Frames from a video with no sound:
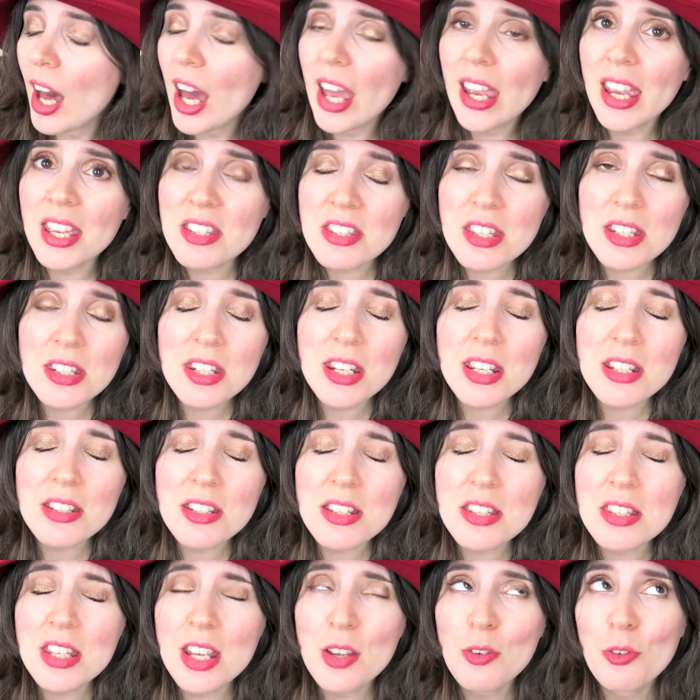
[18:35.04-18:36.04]
I hesitate
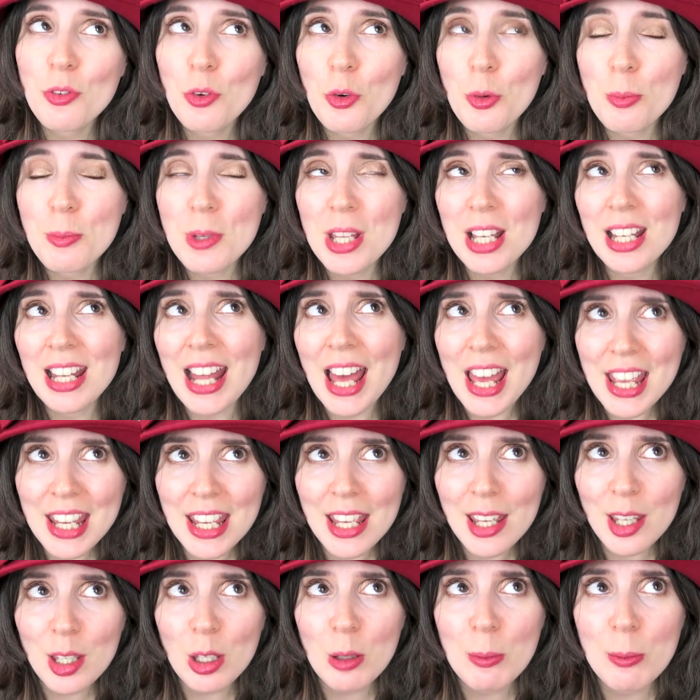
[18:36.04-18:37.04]
to say
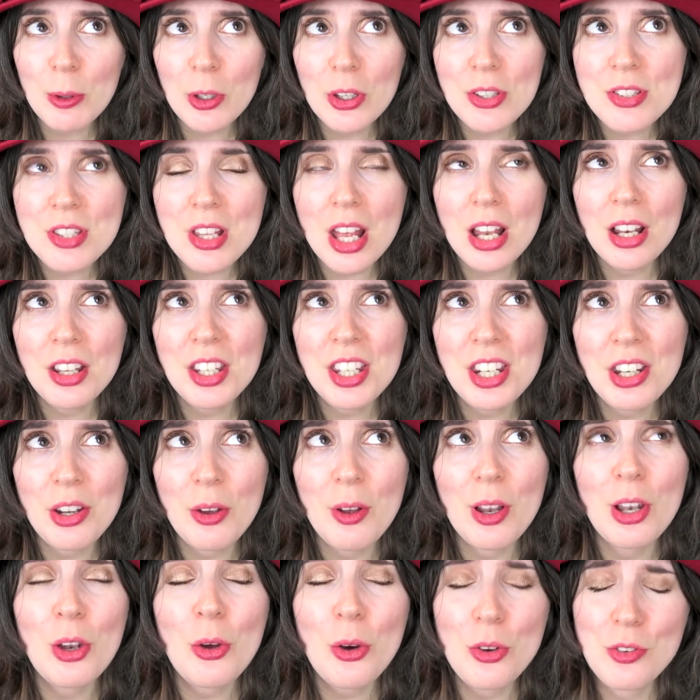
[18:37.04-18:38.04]
formulaic, because, you
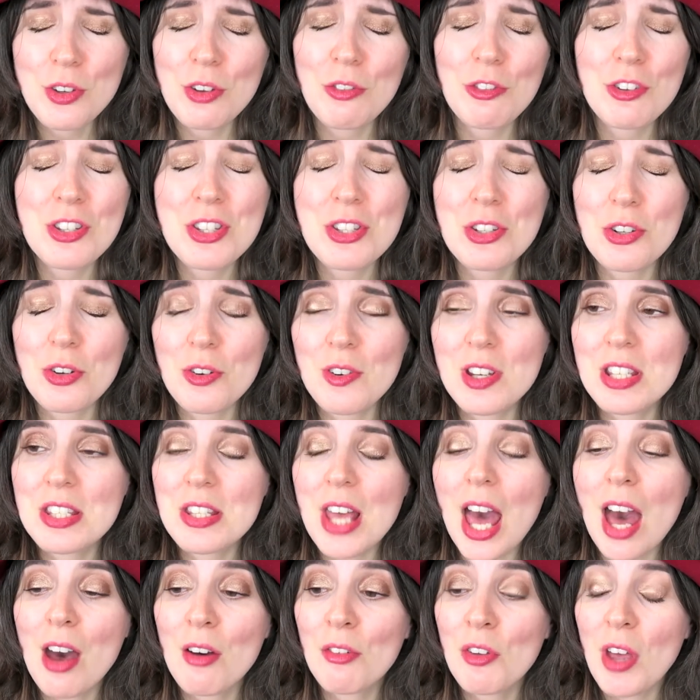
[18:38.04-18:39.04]
know, a lot of different
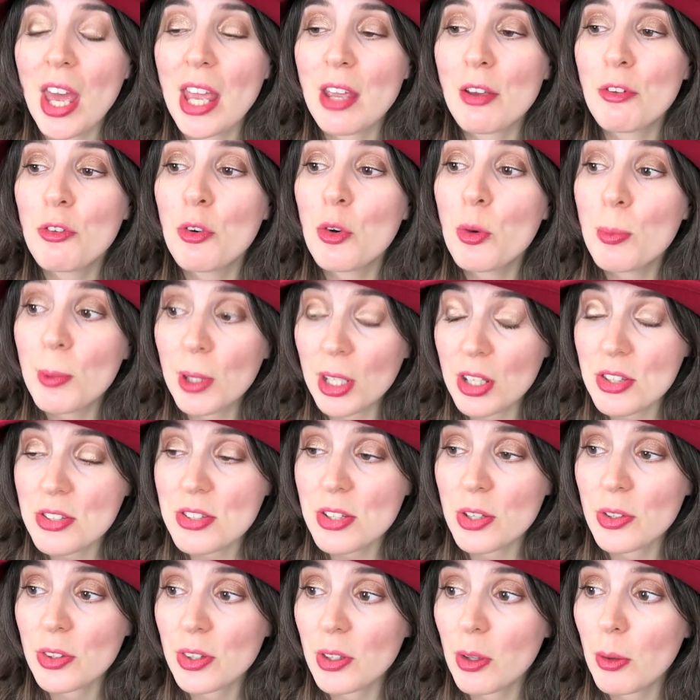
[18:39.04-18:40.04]
stories have a formula
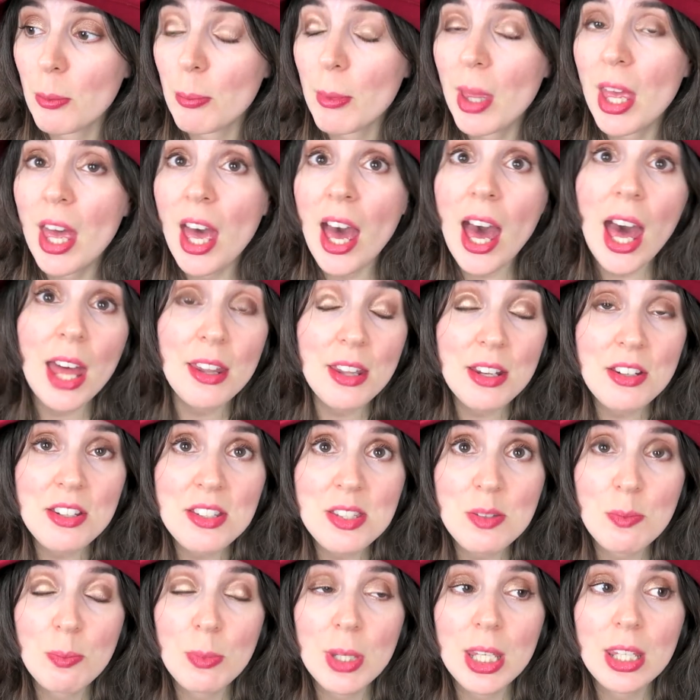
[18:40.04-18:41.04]
to them, and that
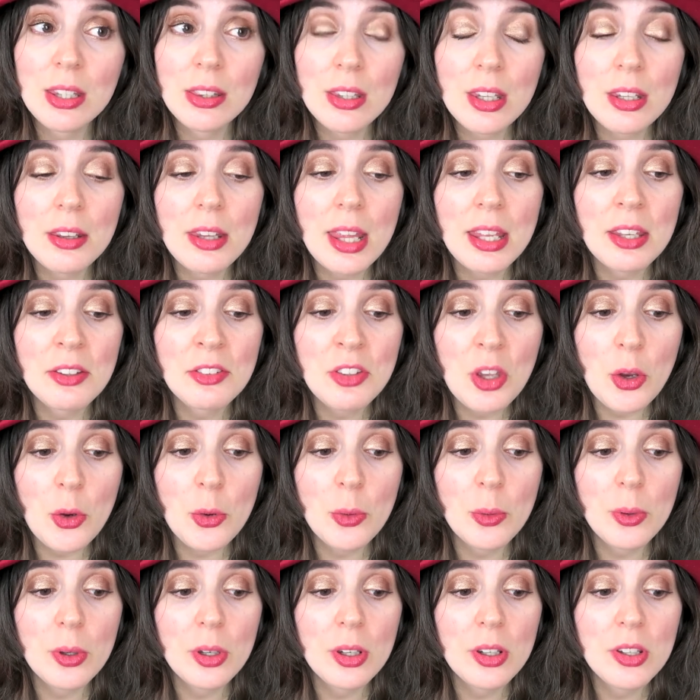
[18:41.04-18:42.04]
doesn't mean that they
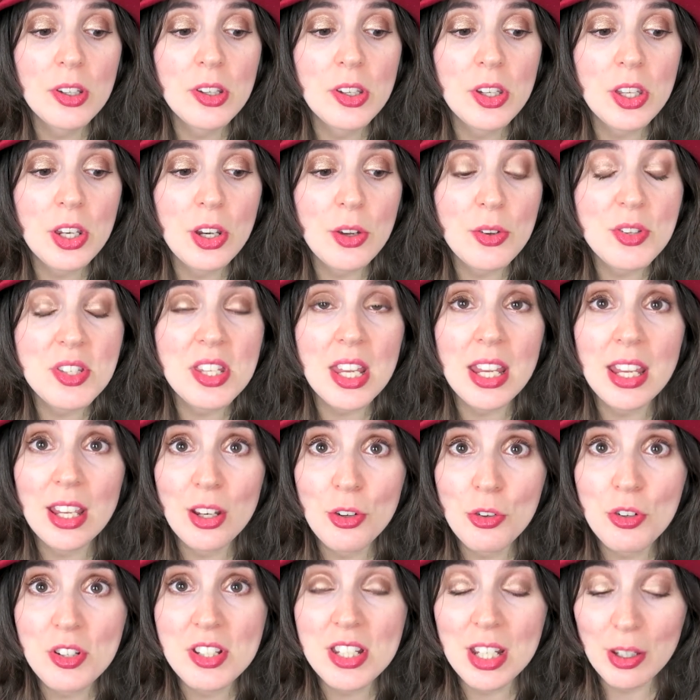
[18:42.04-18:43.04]
don't, you know, say
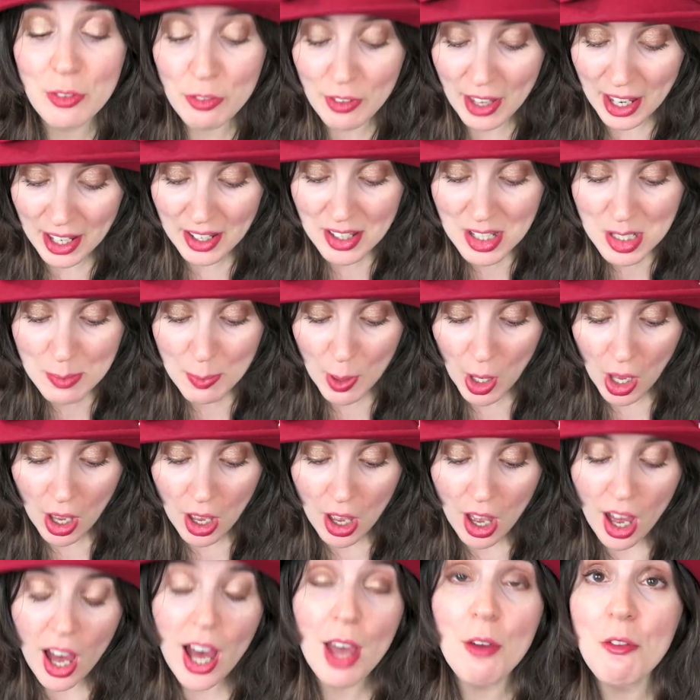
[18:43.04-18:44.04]
interesting things, but
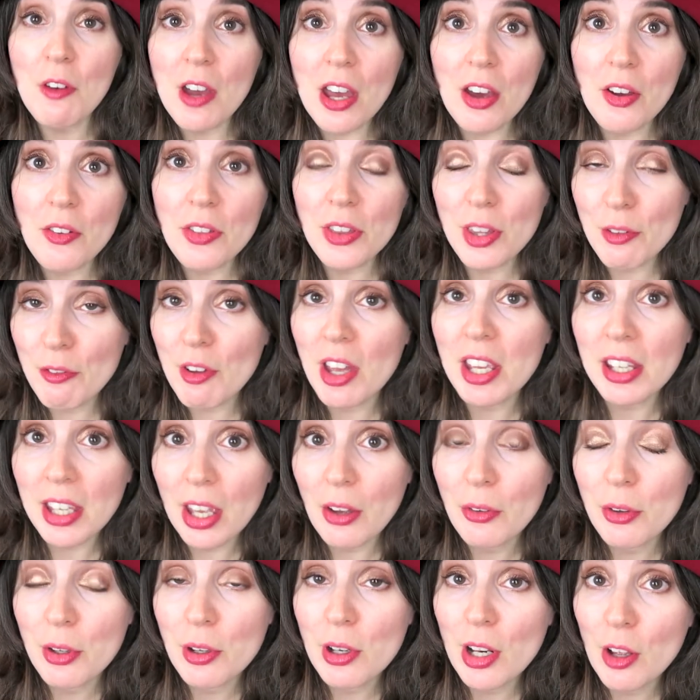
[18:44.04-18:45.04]
I found The
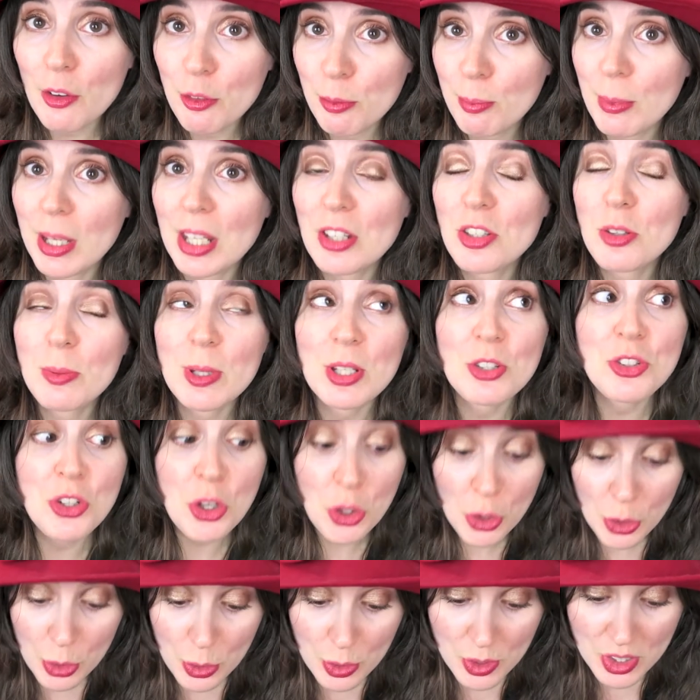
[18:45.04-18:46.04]
Viscount Who Loved Me to be
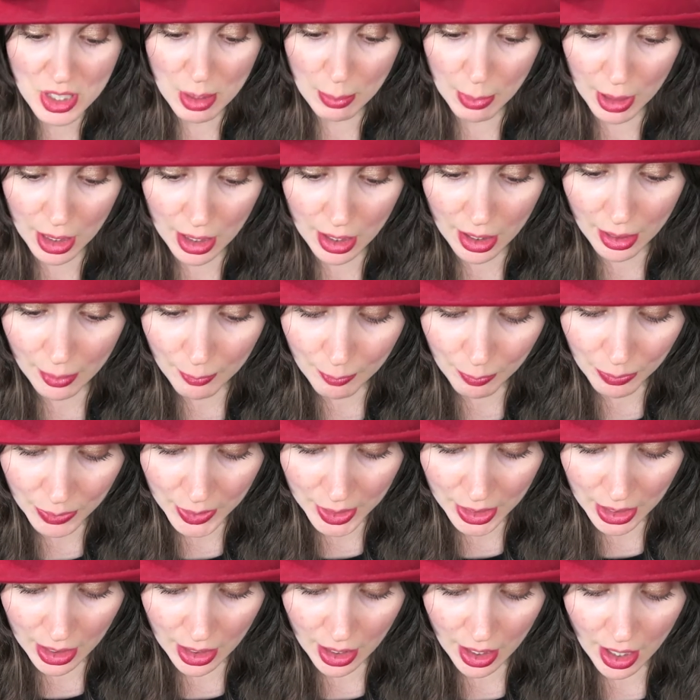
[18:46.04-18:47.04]
too similar
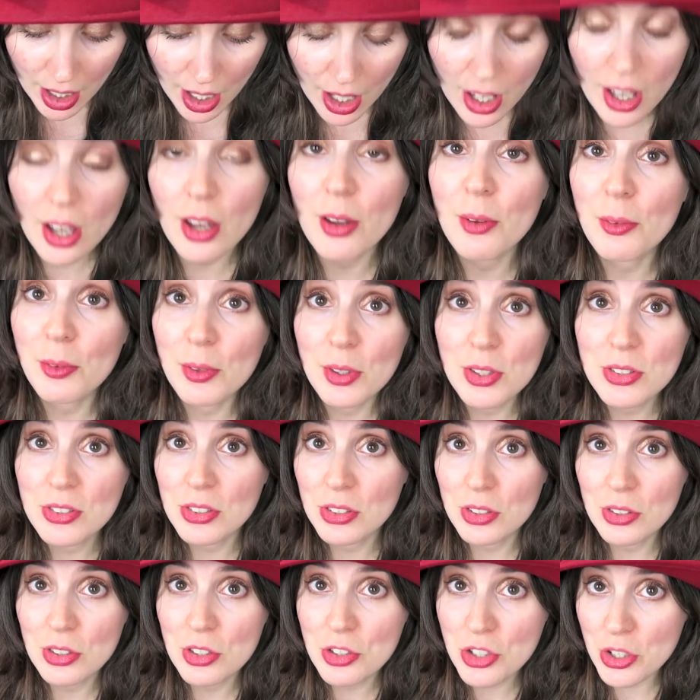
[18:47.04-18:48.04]
to
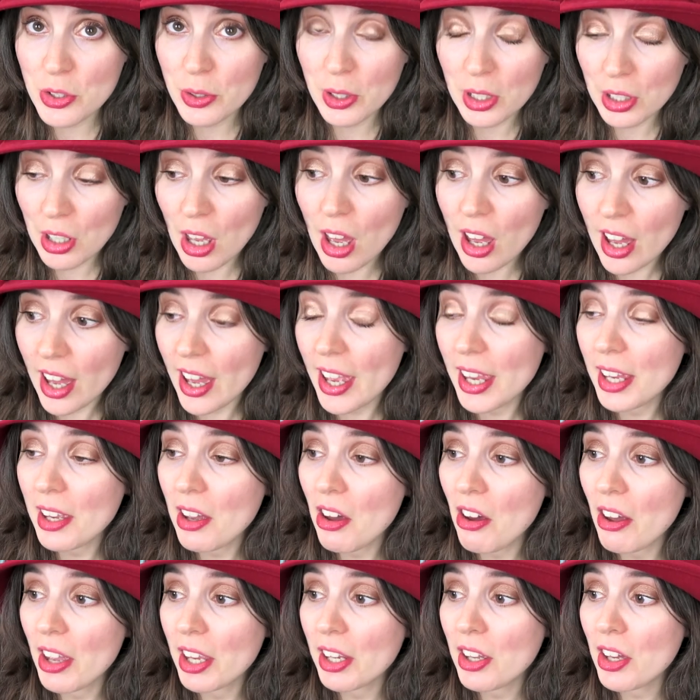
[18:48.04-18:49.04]
The Duke and
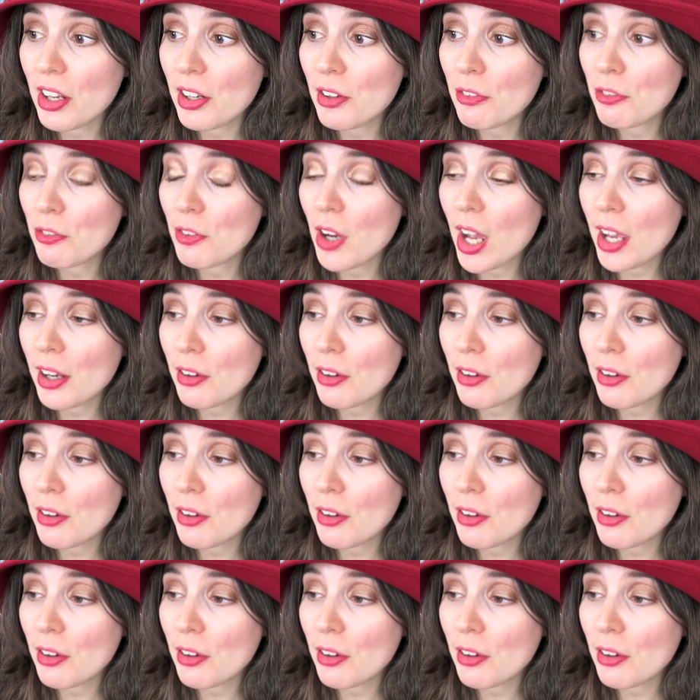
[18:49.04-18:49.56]
I. I kind of